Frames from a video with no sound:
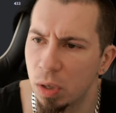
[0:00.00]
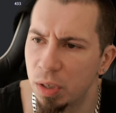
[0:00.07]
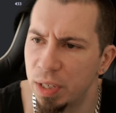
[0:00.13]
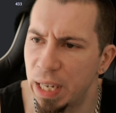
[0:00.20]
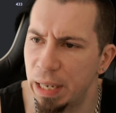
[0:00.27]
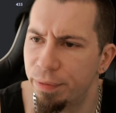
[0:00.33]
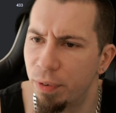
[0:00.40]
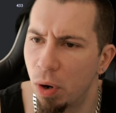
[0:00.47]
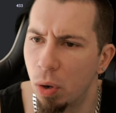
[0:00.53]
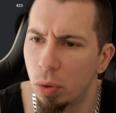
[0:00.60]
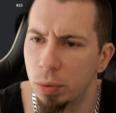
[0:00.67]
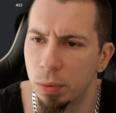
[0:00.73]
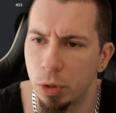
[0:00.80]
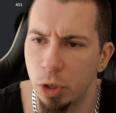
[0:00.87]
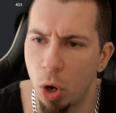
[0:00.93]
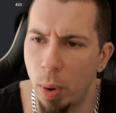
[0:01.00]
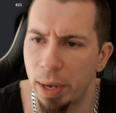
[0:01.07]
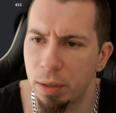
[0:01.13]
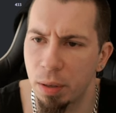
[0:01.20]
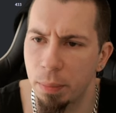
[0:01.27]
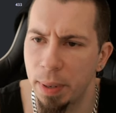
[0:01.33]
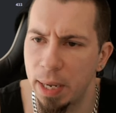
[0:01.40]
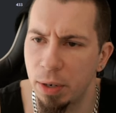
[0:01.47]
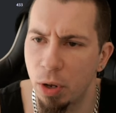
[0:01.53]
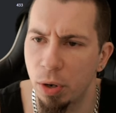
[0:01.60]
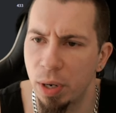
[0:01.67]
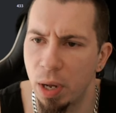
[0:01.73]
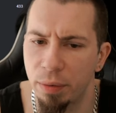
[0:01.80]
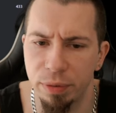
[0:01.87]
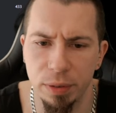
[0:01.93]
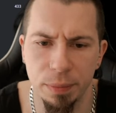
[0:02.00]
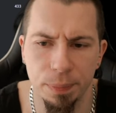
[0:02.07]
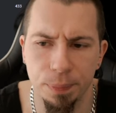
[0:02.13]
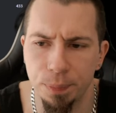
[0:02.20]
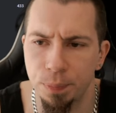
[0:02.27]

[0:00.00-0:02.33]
Default. No XMP, no nothing.